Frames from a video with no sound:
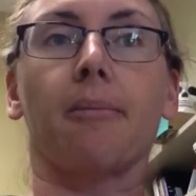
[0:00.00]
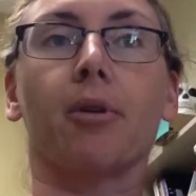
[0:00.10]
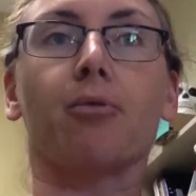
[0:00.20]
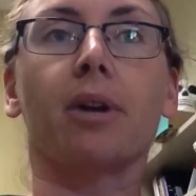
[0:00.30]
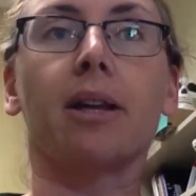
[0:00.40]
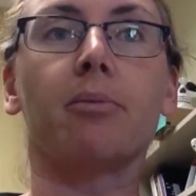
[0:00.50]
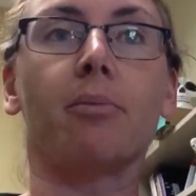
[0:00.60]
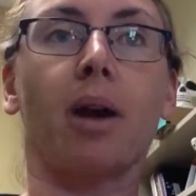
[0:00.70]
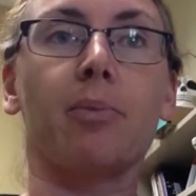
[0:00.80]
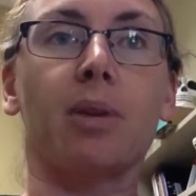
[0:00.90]

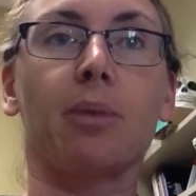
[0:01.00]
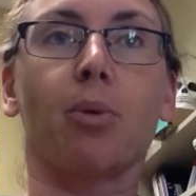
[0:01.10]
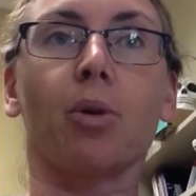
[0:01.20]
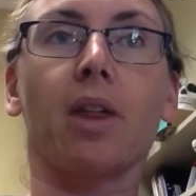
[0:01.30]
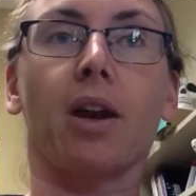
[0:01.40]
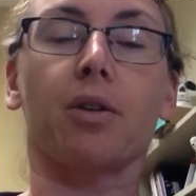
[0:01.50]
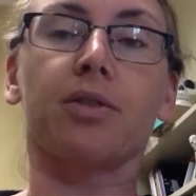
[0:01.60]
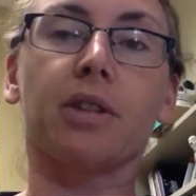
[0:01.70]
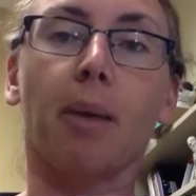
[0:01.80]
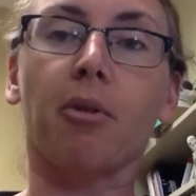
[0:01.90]
written by people that are
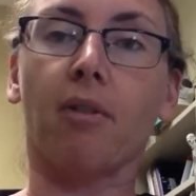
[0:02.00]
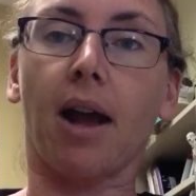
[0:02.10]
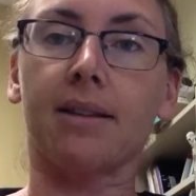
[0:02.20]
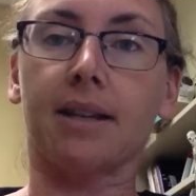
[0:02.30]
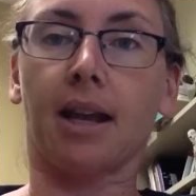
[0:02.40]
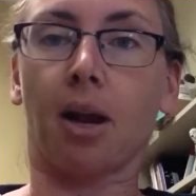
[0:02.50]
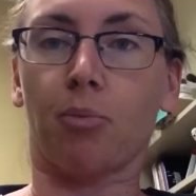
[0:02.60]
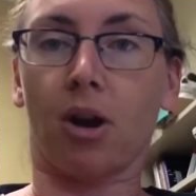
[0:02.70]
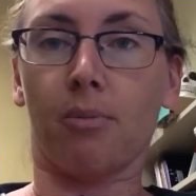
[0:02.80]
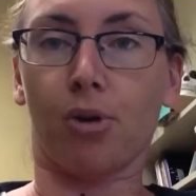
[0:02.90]
summarizing a
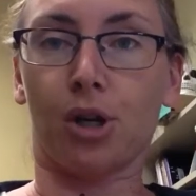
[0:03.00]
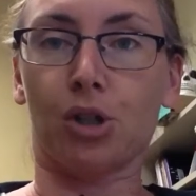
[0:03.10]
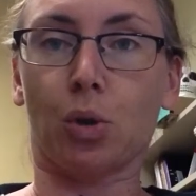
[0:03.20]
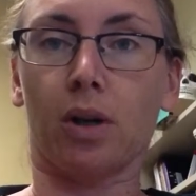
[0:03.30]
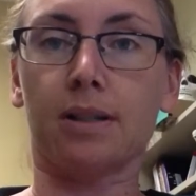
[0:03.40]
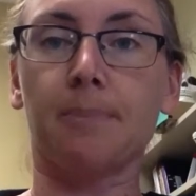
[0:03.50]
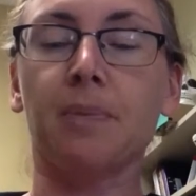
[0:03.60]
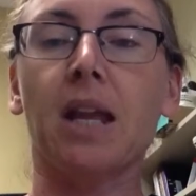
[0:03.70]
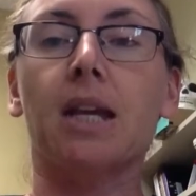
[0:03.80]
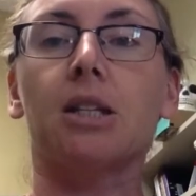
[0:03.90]
primary source.
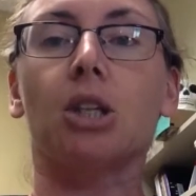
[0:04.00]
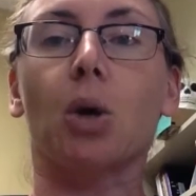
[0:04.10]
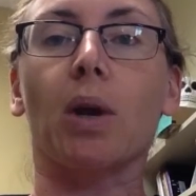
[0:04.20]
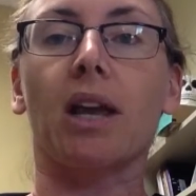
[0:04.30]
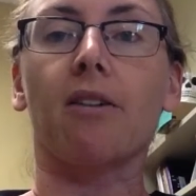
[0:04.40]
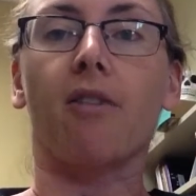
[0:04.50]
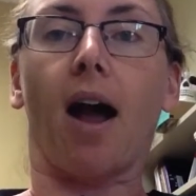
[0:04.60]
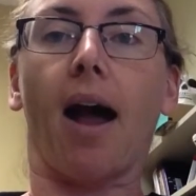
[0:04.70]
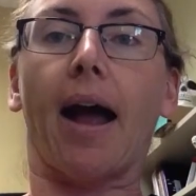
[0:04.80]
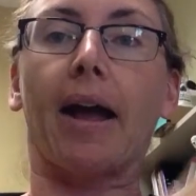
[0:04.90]
So if
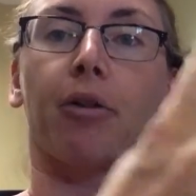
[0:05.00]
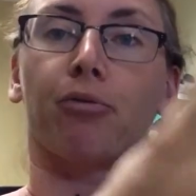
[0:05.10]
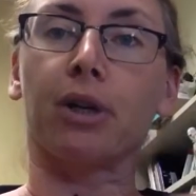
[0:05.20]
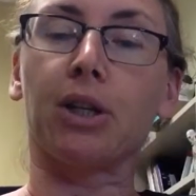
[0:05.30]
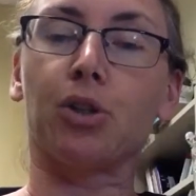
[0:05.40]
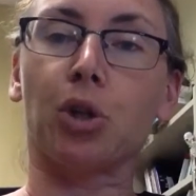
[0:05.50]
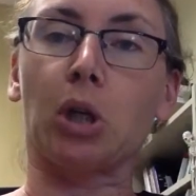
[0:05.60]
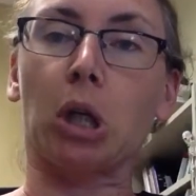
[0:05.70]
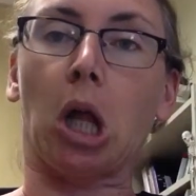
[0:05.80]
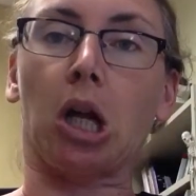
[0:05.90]
I read a
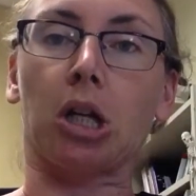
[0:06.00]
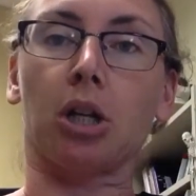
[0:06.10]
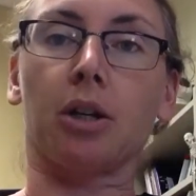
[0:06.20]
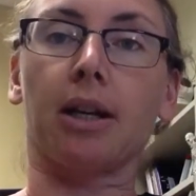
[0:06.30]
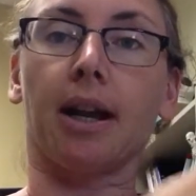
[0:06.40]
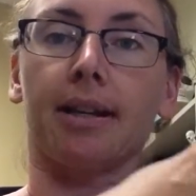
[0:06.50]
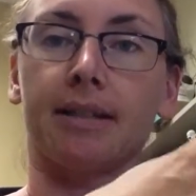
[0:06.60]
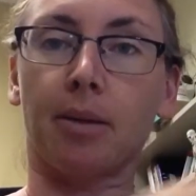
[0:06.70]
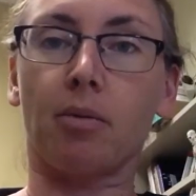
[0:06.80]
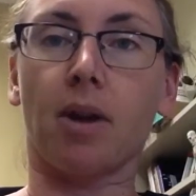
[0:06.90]
journal article and I
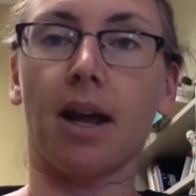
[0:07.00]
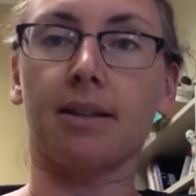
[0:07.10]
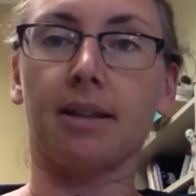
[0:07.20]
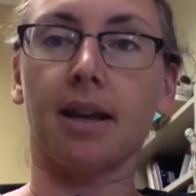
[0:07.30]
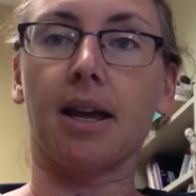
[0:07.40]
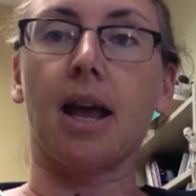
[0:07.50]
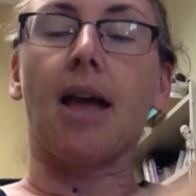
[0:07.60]
summarize it,